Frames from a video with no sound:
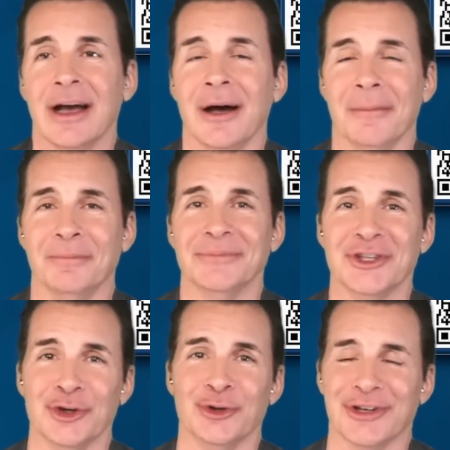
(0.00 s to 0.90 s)
um,
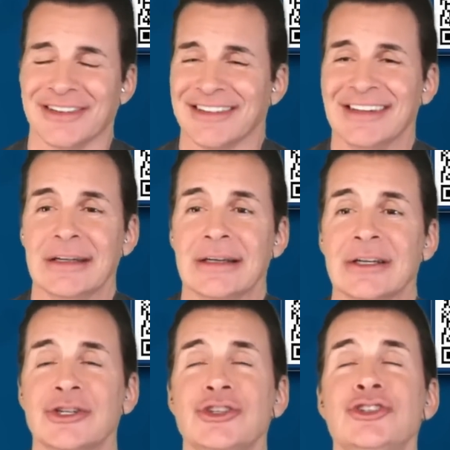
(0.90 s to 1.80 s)
dude,
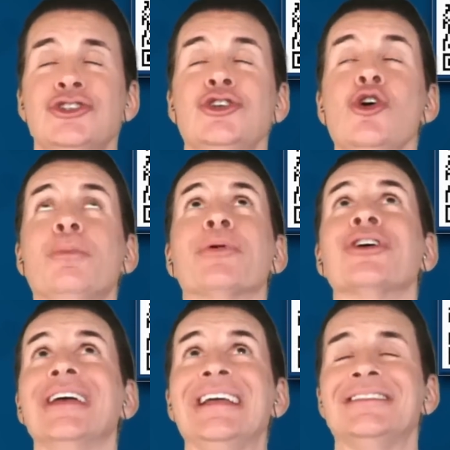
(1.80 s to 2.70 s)

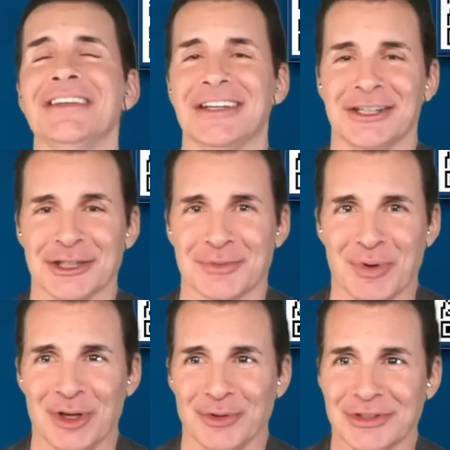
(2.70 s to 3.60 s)
super easy to
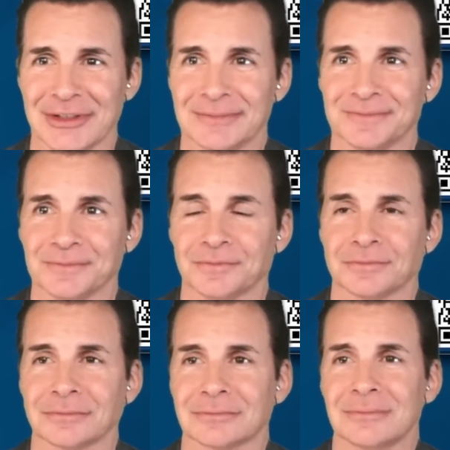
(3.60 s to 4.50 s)
dispute.
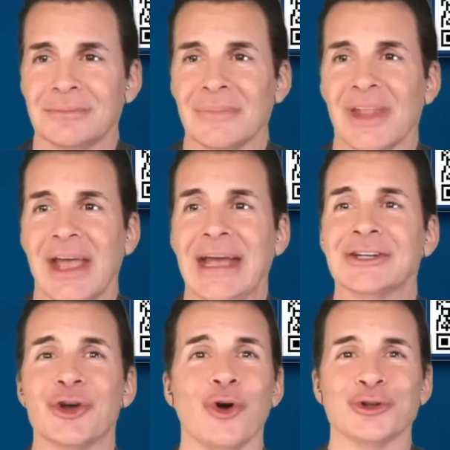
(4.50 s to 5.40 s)

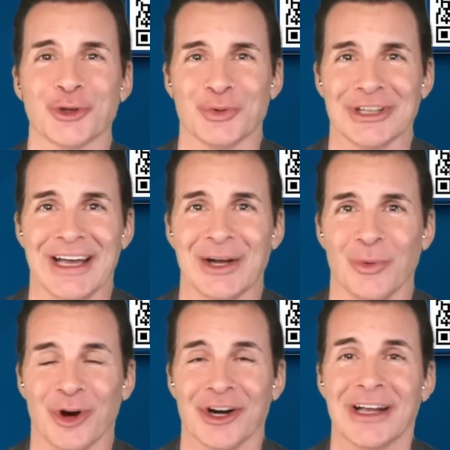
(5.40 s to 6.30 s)
Ann Coulter would like a
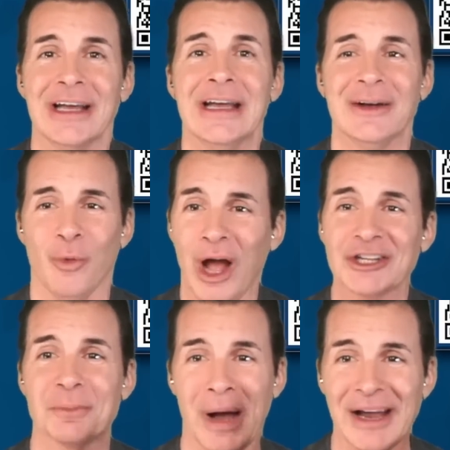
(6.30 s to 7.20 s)
word.
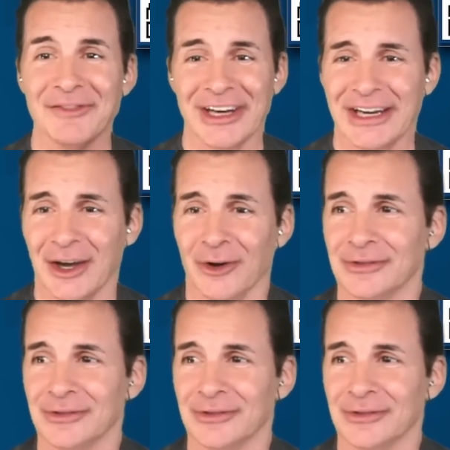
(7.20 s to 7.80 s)
Watch my video.